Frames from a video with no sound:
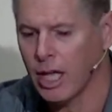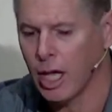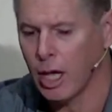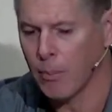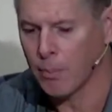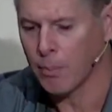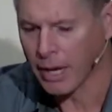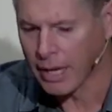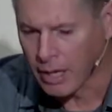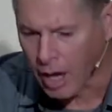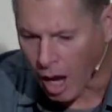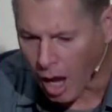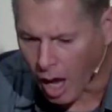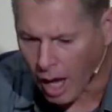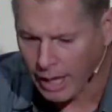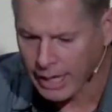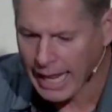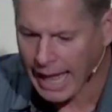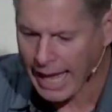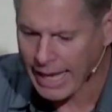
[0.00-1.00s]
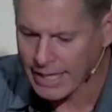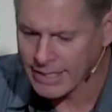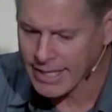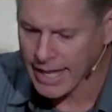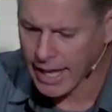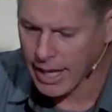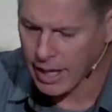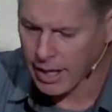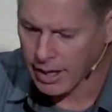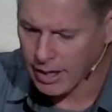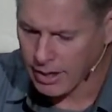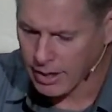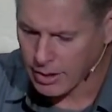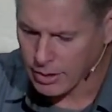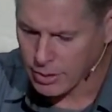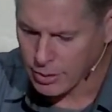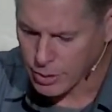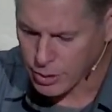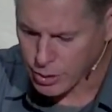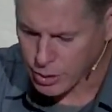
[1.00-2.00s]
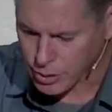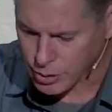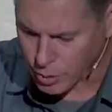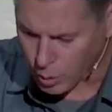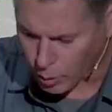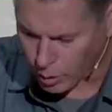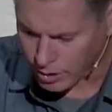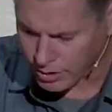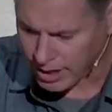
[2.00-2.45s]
but God has a sword